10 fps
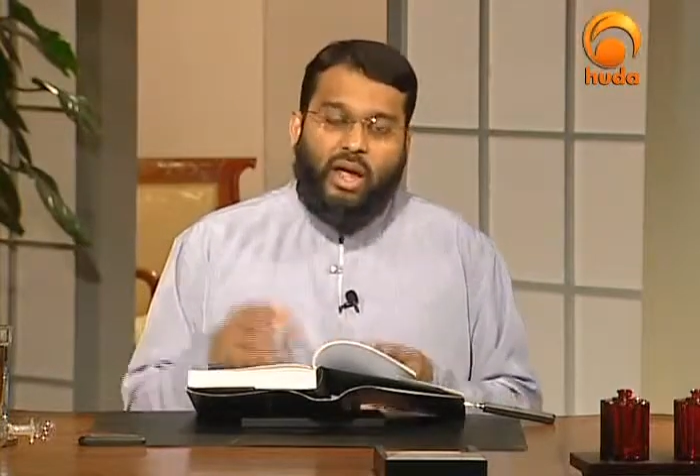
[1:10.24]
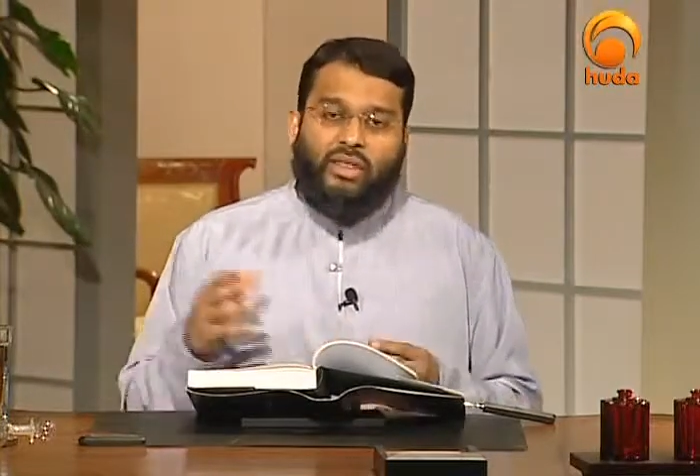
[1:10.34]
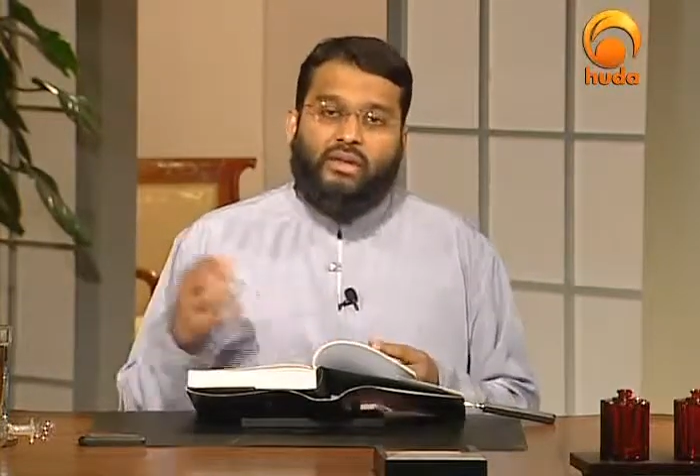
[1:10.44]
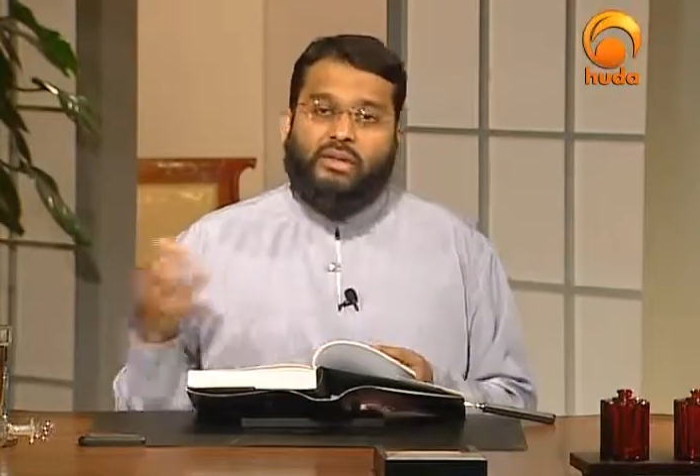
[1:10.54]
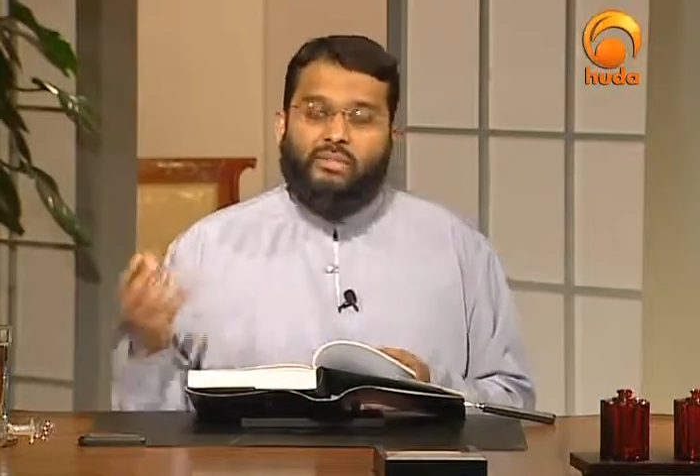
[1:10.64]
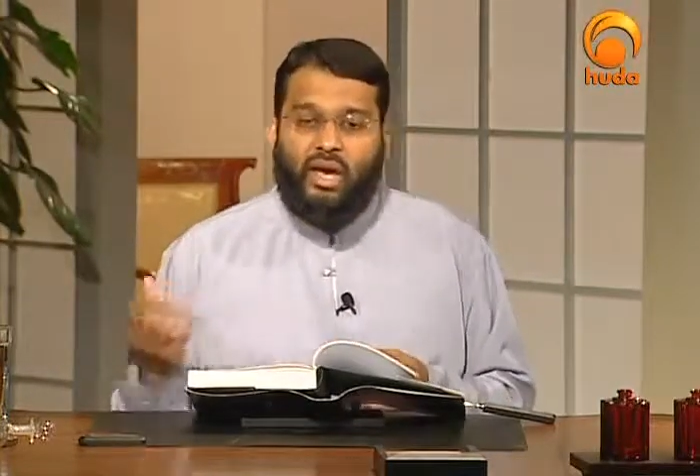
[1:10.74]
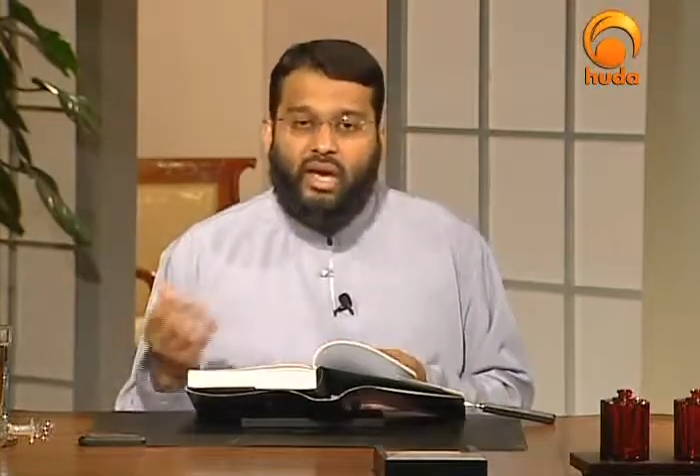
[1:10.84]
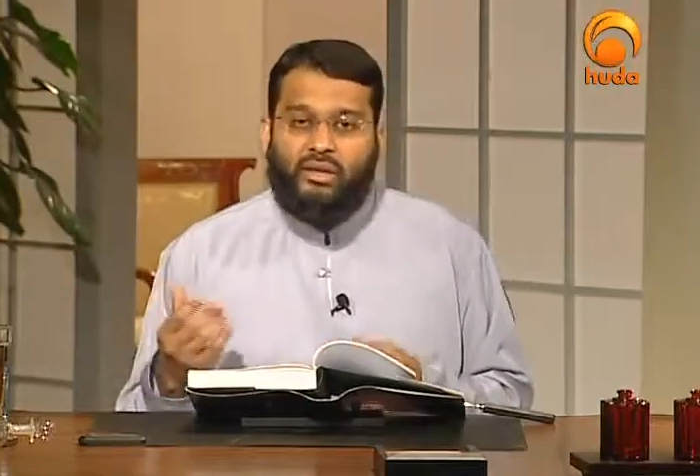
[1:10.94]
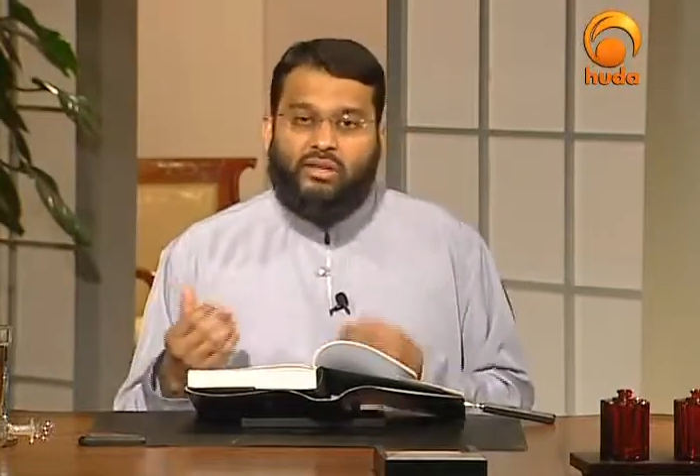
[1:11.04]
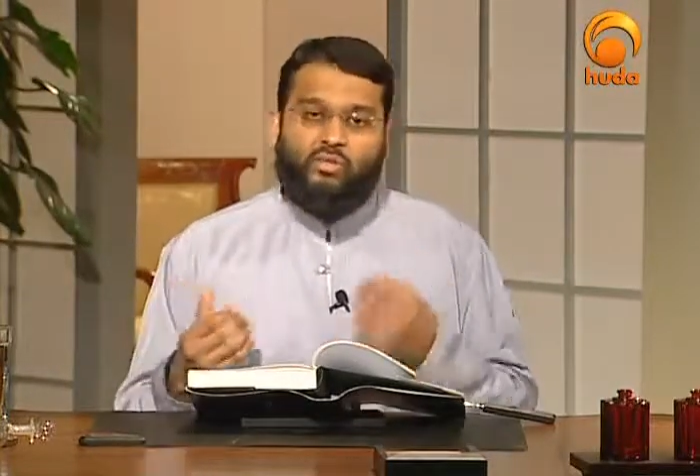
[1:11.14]
and the
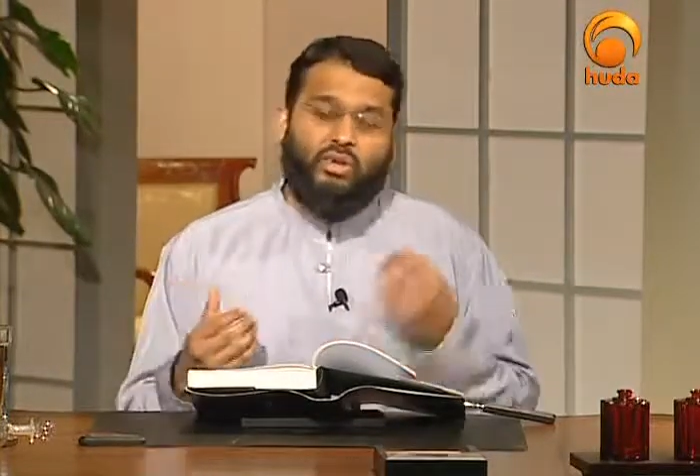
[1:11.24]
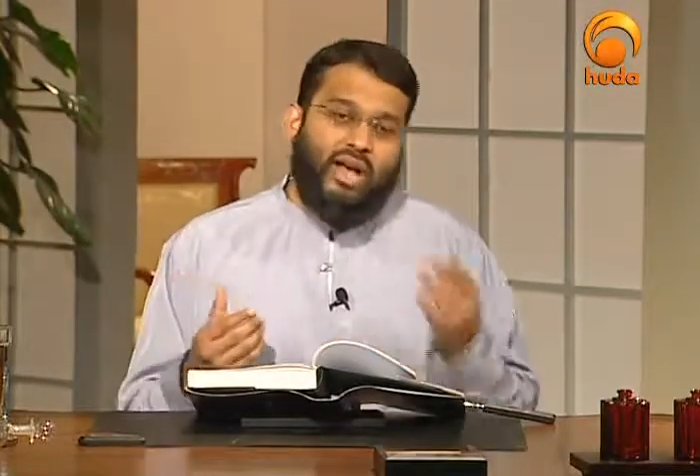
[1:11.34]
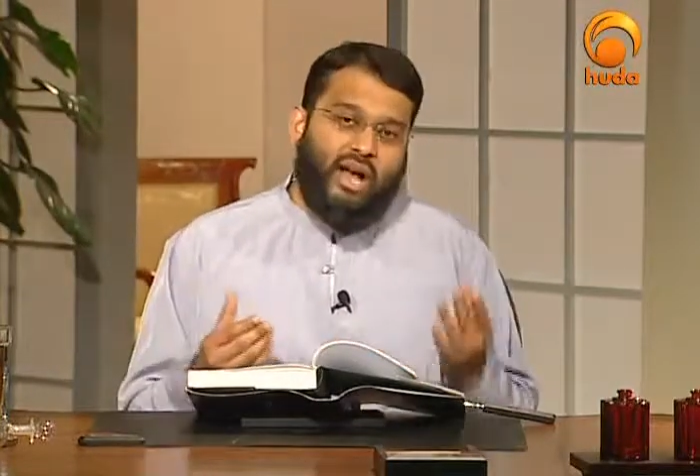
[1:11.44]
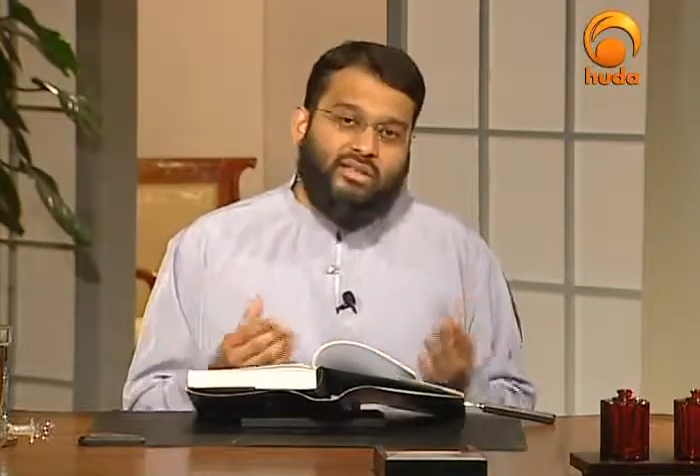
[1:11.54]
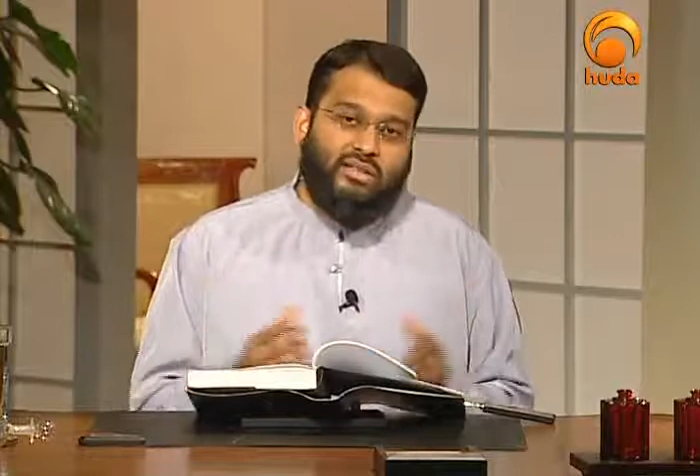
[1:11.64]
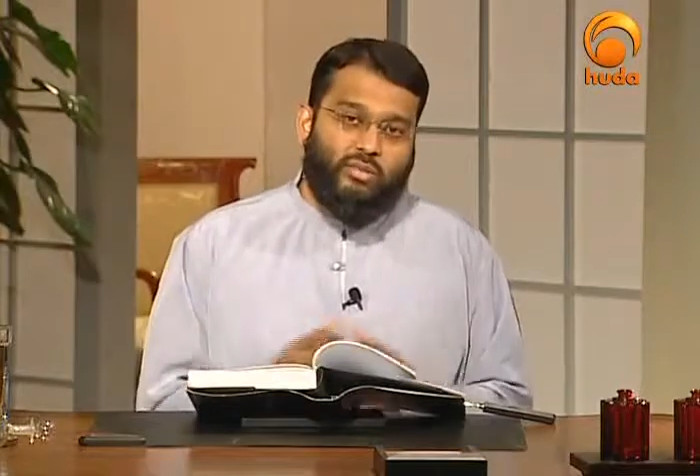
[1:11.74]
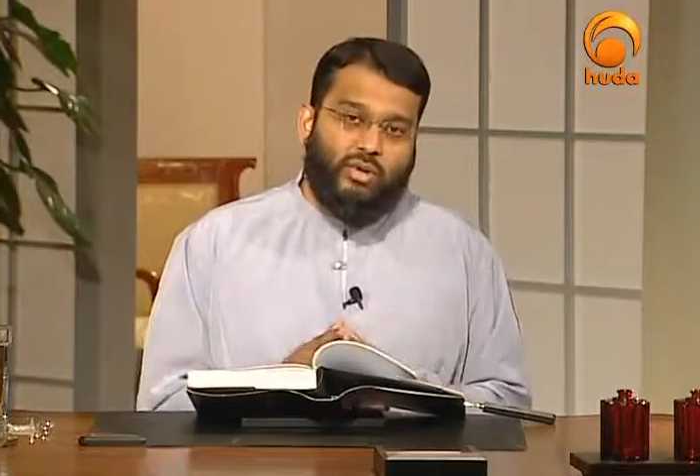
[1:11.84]
companions would ask the